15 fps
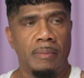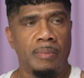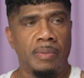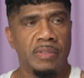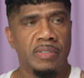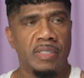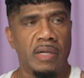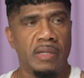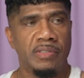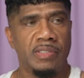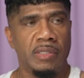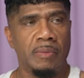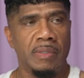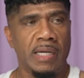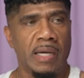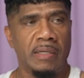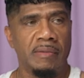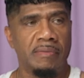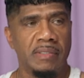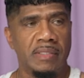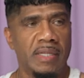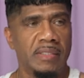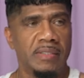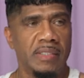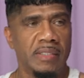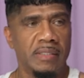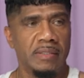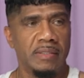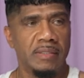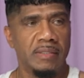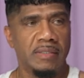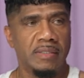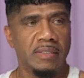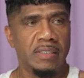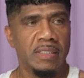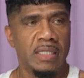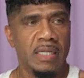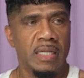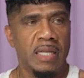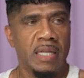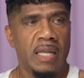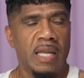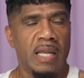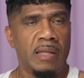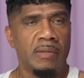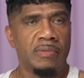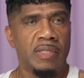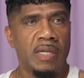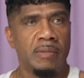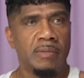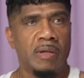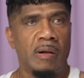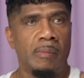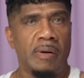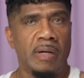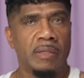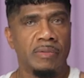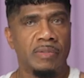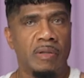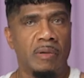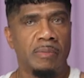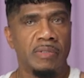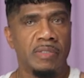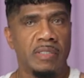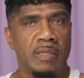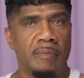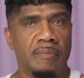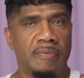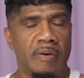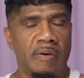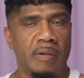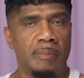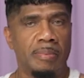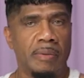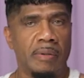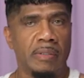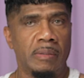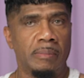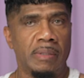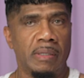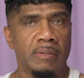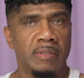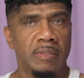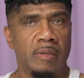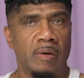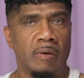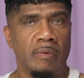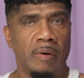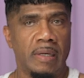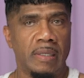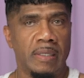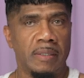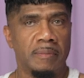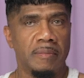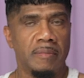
we're touching without even touching. Wow. And James Carmichael told me something very important about songwriting